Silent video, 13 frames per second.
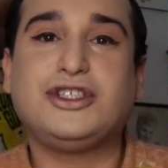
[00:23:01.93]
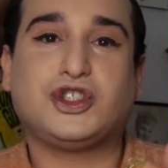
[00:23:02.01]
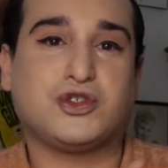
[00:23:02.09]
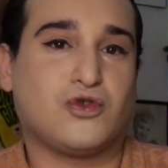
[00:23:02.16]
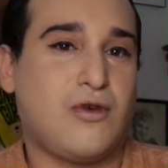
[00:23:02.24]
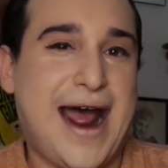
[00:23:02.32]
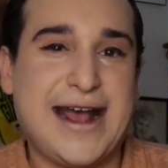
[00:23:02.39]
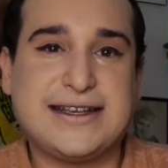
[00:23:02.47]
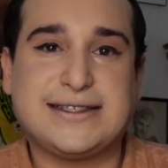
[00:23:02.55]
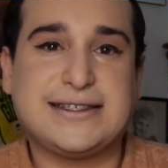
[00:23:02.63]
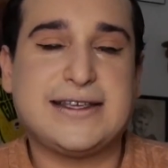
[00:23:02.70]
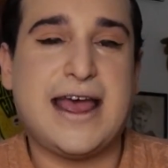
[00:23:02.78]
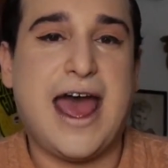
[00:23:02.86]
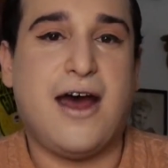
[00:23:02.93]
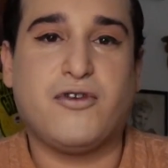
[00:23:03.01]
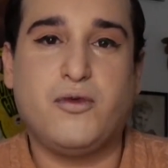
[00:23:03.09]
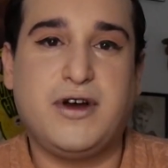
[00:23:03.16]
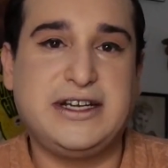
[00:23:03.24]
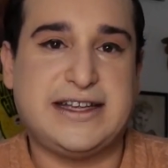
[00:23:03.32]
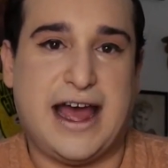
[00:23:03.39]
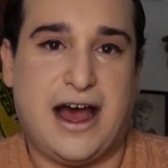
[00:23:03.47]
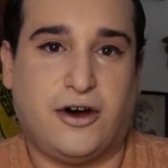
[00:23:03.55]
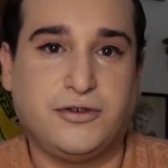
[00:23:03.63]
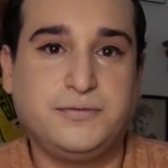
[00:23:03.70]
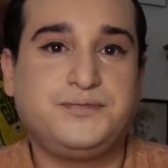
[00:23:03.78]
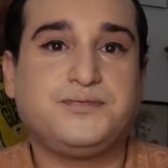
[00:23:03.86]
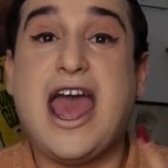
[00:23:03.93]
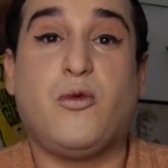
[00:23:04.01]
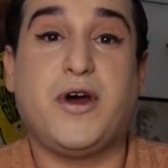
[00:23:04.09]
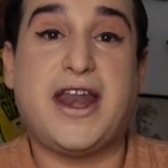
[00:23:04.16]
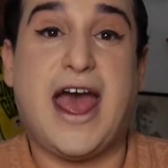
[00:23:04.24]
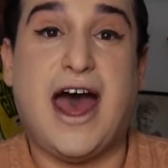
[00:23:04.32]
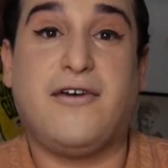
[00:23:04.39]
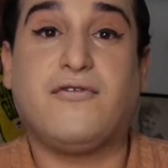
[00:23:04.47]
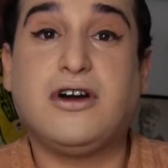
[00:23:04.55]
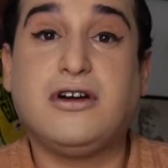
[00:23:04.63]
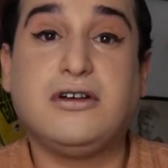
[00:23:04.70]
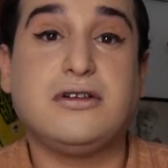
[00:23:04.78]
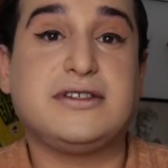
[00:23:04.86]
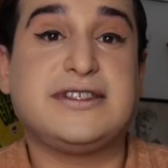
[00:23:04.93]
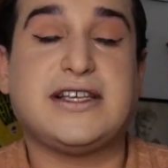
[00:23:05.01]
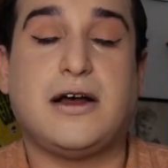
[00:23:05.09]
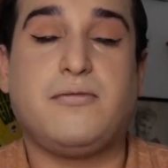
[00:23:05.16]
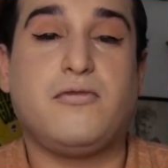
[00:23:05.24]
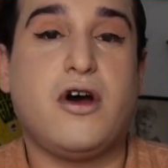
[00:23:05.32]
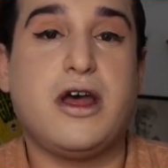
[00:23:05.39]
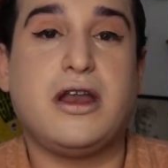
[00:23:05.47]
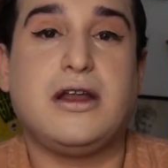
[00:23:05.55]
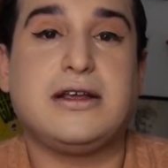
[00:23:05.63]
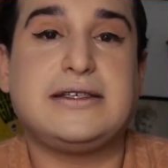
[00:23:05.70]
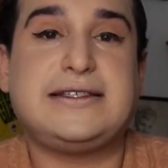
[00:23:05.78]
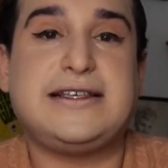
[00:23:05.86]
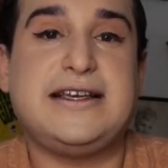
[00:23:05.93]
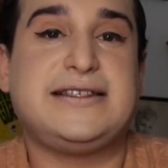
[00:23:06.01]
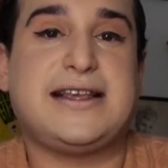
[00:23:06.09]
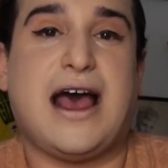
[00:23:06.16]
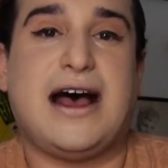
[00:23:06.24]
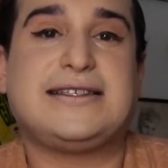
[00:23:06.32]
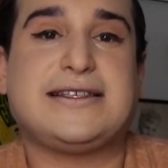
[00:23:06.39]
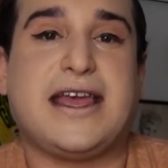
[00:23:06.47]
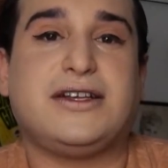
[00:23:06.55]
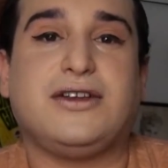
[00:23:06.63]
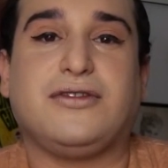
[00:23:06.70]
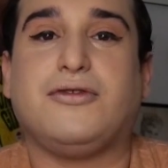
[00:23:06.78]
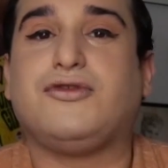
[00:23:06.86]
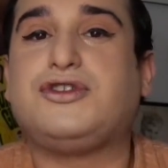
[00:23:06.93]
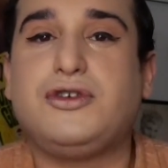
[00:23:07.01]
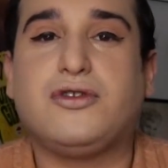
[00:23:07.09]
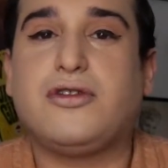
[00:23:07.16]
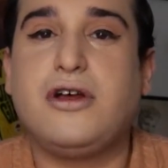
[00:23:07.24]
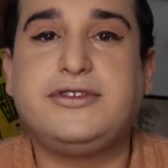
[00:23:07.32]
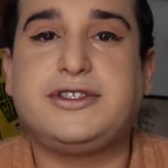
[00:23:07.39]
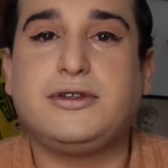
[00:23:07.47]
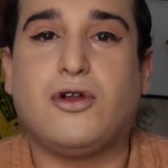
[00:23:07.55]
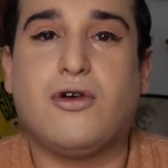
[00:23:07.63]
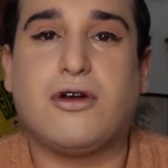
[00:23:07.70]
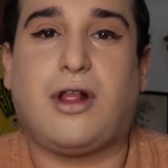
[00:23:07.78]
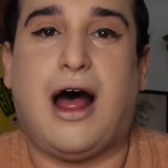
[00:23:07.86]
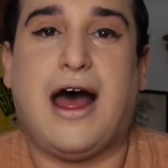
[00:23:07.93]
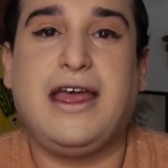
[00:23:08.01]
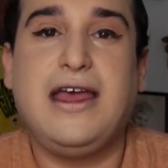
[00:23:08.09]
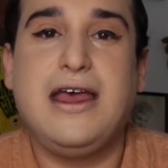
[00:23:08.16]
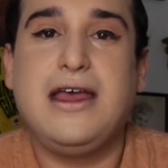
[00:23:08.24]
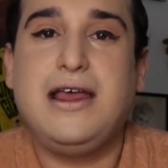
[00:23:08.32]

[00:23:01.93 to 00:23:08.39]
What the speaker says: tracks everyone down, and whenever someone sees Gus get a little too close to Lorelai,